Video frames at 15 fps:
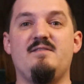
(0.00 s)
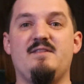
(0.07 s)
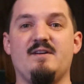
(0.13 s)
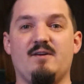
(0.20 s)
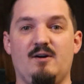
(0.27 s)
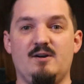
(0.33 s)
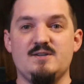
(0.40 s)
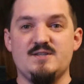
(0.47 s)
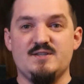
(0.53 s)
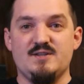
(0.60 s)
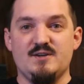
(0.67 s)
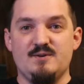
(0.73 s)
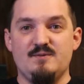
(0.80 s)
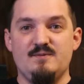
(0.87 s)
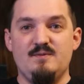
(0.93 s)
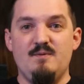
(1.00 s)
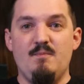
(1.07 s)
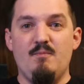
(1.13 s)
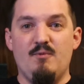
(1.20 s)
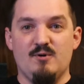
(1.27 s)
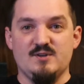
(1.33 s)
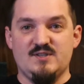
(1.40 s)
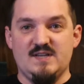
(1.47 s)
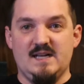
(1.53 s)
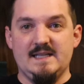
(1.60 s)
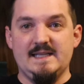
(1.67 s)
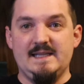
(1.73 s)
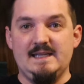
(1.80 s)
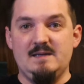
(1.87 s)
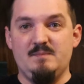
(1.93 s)
They're also more
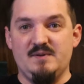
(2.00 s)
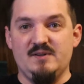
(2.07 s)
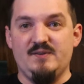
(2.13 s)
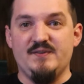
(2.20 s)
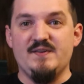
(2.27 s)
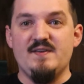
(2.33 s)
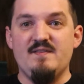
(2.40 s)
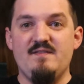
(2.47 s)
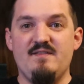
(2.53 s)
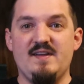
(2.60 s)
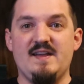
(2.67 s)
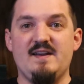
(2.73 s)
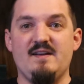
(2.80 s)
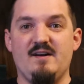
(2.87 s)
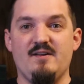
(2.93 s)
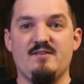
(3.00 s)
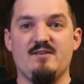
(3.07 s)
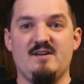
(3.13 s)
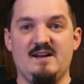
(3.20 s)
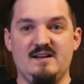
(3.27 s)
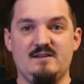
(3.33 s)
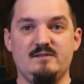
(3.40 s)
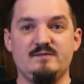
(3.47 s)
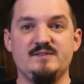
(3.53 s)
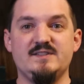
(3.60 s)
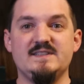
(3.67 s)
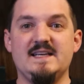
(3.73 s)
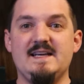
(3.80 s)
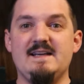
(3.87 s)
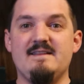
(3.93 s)
solidly built than other
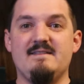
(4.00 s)
elves.